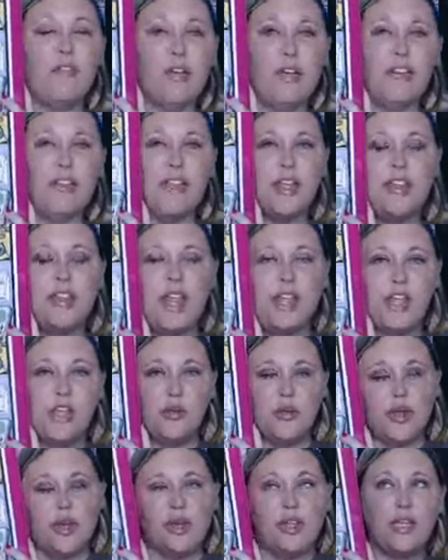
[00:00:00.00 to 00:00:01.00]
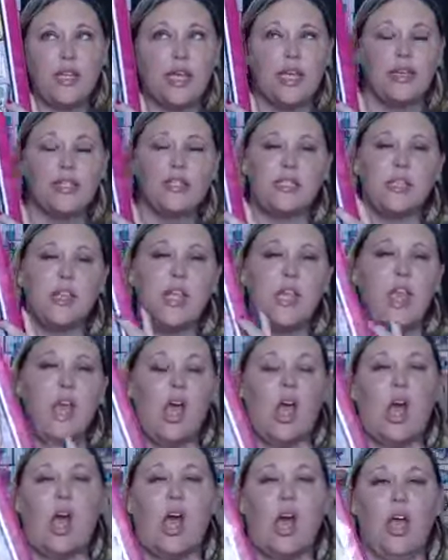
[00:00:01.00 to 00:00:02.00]
everything that you can get
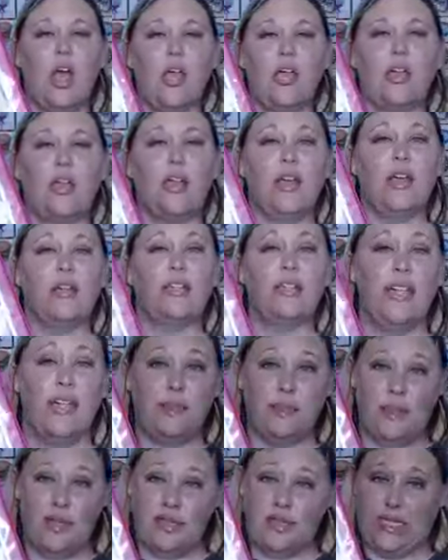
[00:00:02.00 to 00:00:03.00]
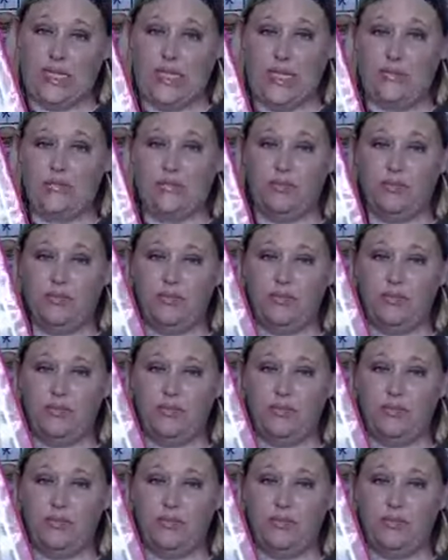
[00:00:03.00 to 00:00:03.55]
on TPT.